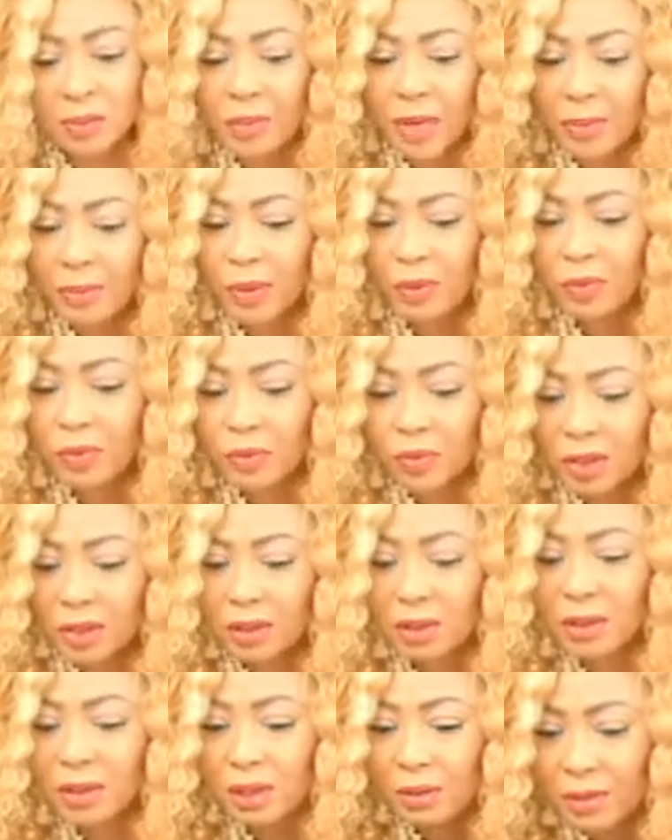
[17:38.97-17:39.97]
Remember, we were
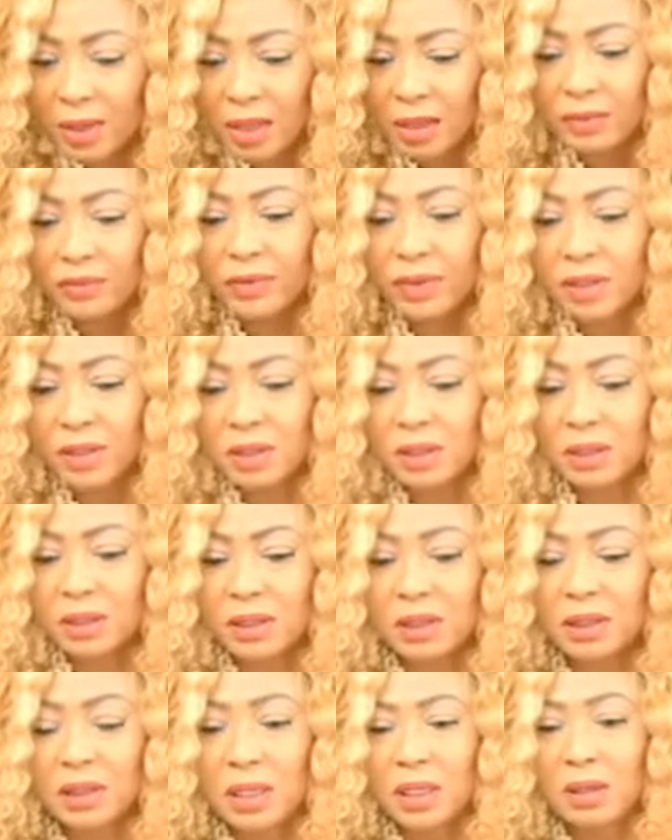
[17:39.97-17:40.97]
talking about the various
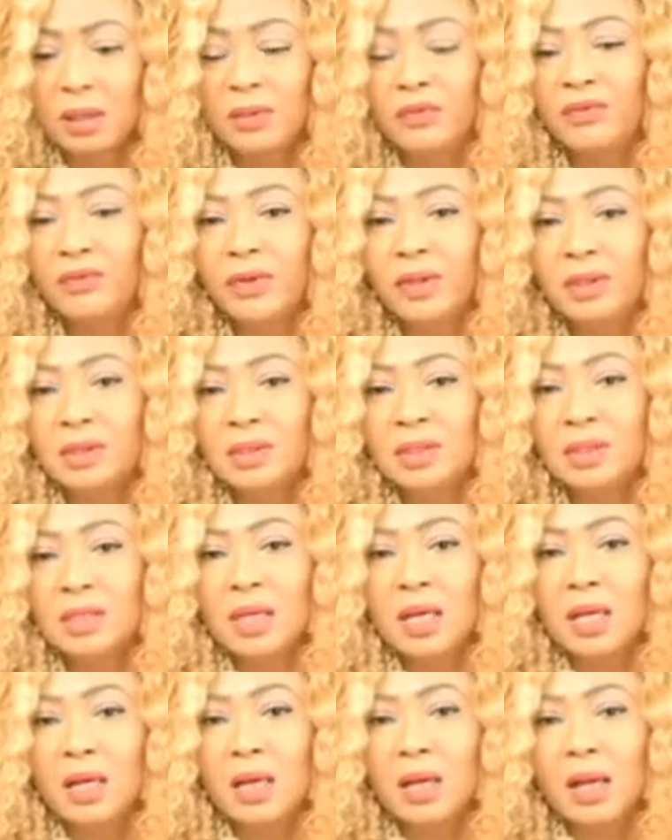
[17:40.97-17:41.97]
things that God feels,
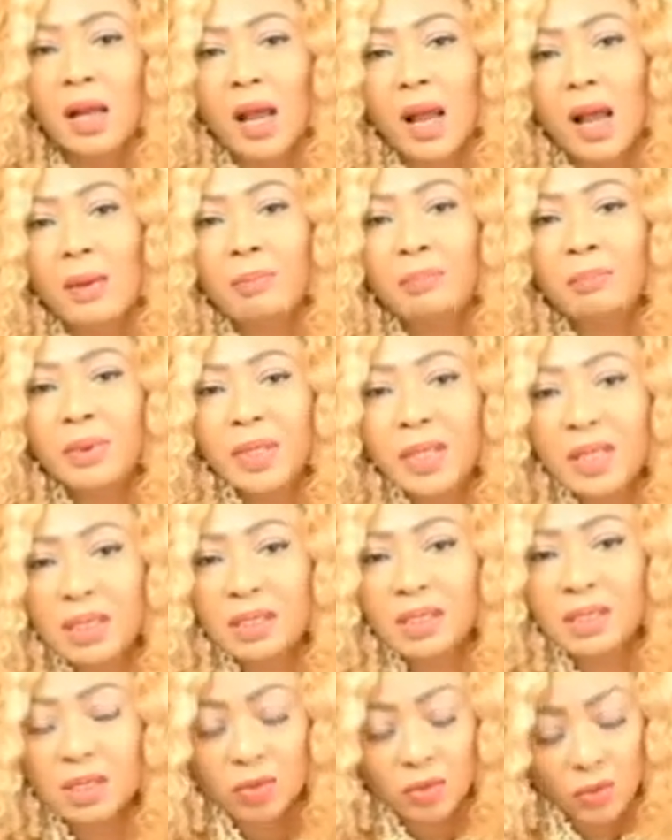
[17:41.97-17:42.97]
and
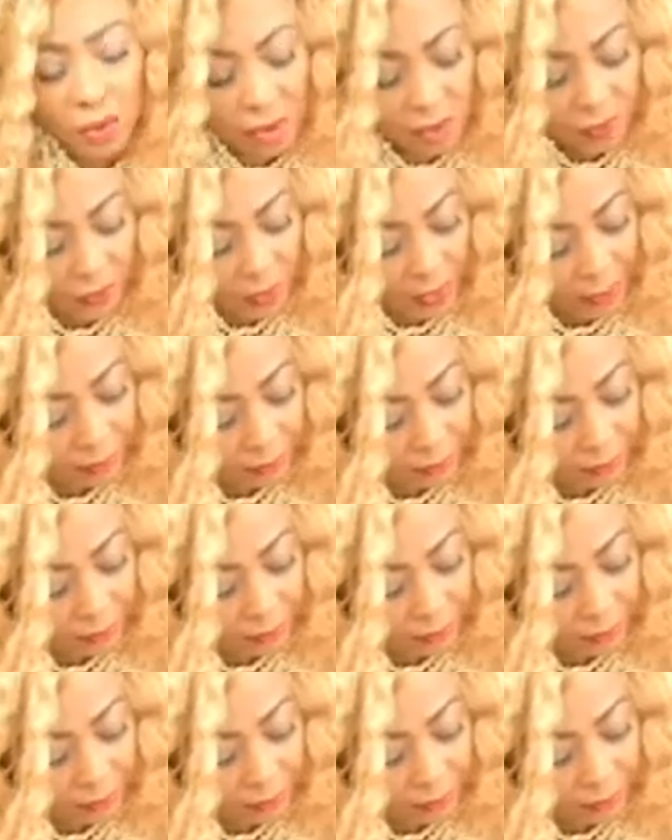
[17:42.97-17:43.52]
pleased is one of them.